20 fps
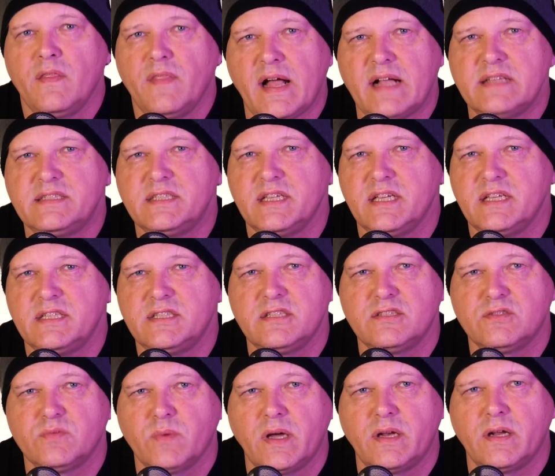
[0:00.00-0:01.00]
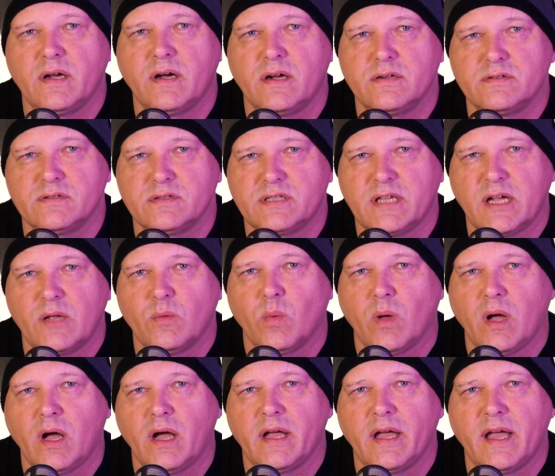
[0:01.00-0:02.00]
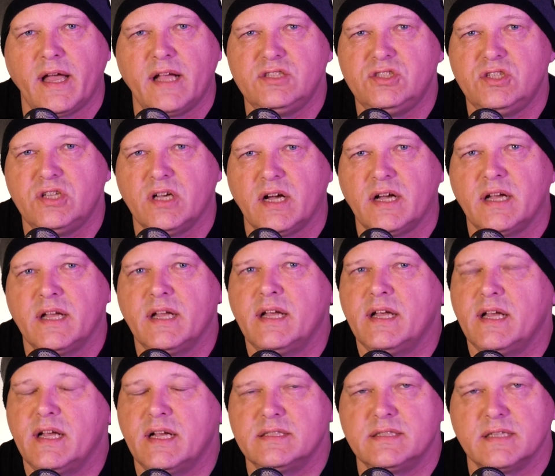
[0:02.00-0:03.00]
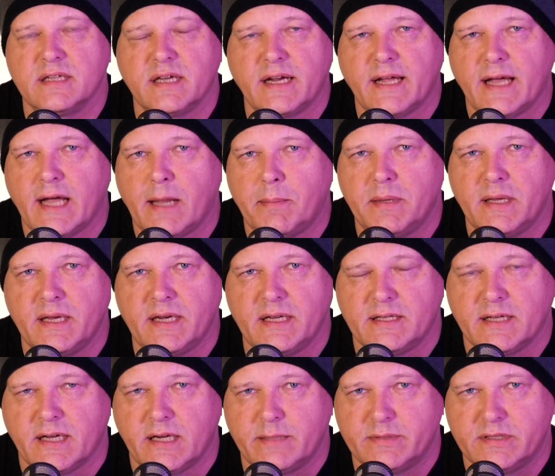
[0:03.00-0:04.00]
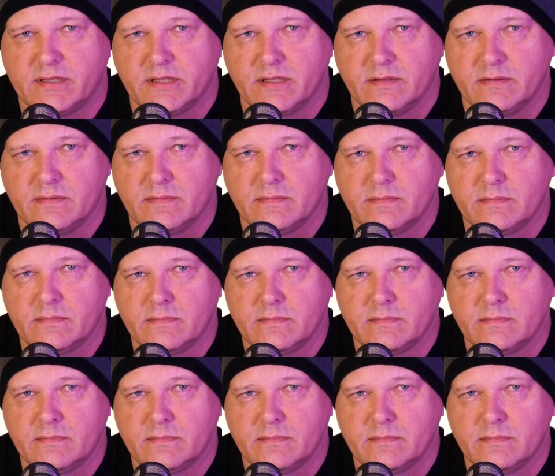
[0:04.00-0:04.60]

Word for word: That's the easiest way to understand why AGI isn't going to happen anytime soon.